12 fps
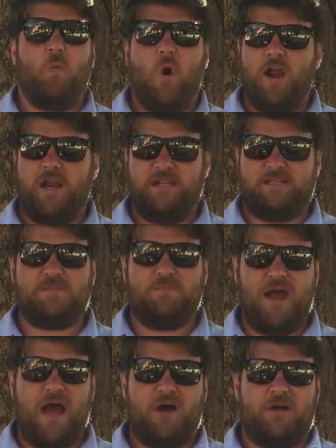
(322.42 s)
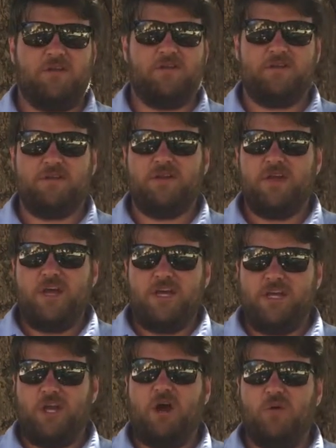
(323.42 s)
what it's about.
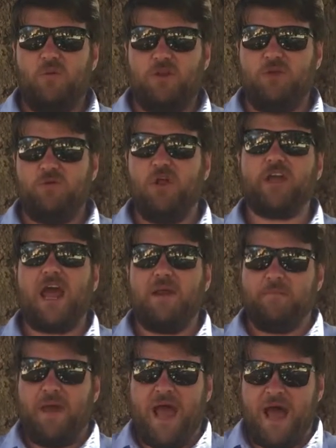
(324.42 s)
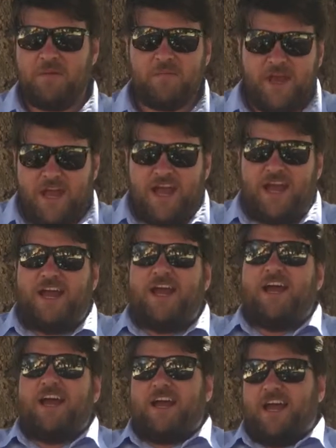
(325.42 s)
You know, when you look at a map
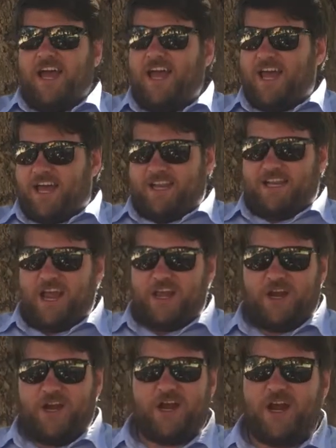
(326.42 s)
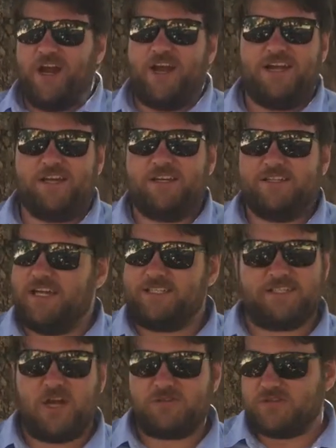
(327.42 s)
in your like
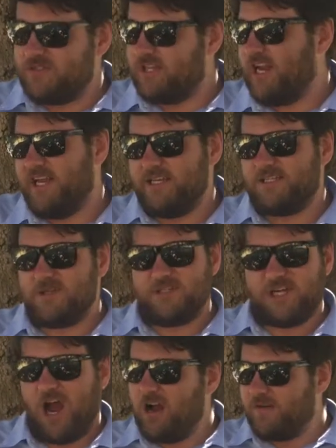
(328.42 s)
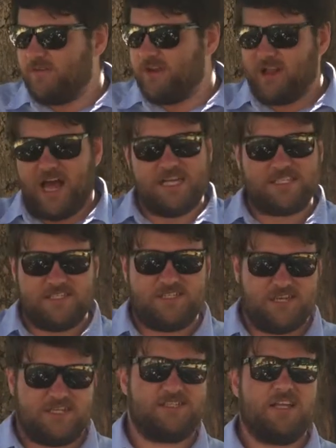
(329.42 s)
social studies or geography class,
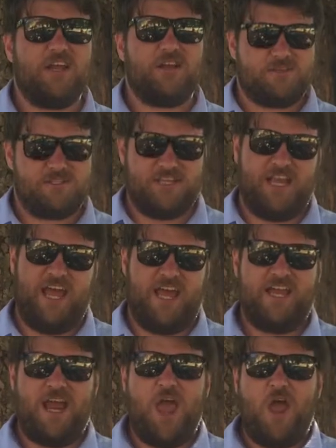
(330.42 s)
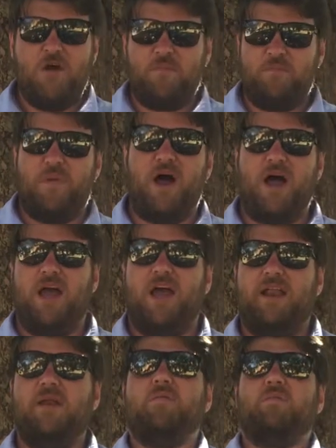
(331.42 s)
it's just a little slit. But
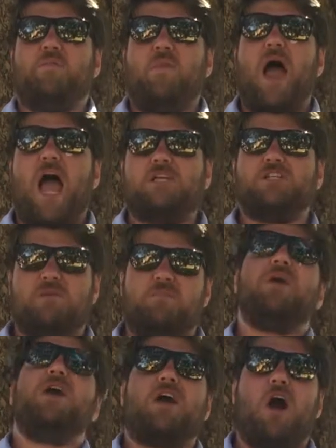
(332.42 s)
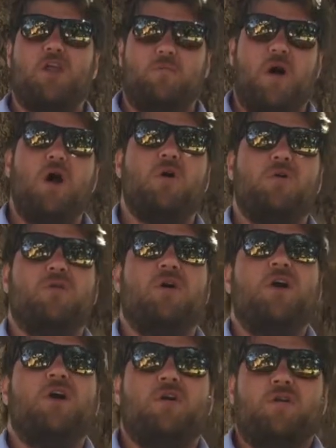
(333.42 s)
actually being on a boat,
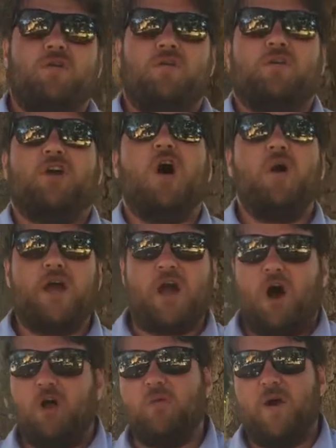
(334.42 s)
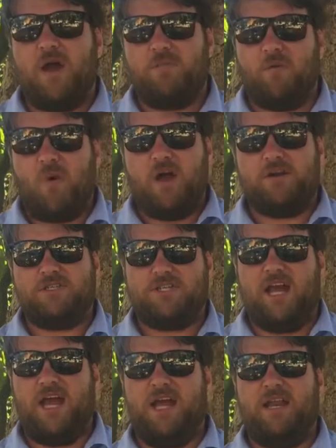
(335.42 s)
going all the way up the
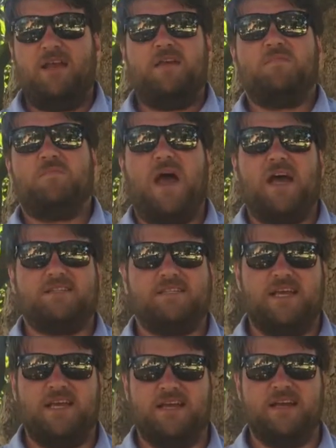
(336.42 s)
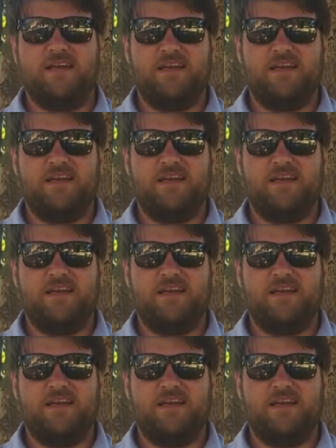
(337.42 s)
watershed, passing